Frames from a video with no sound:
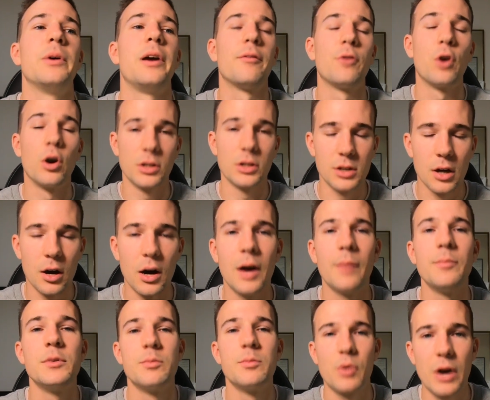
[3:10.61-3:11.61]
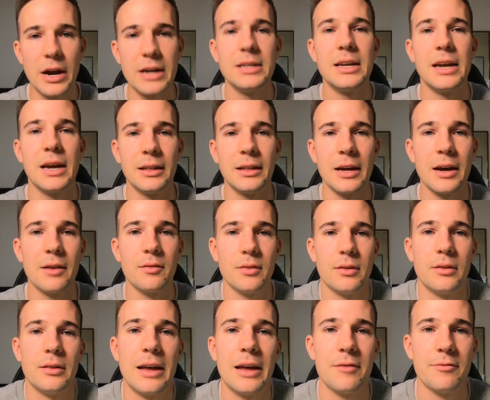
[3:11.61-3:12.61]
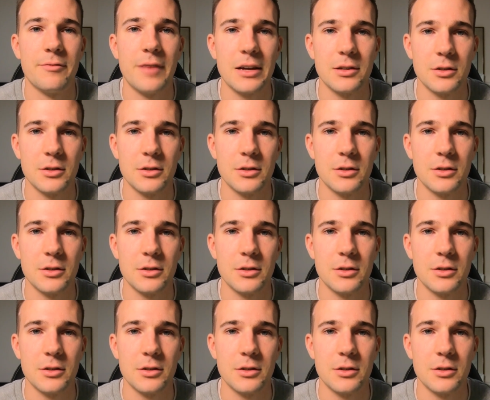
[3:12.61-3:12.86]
I've got time to break down that, that fat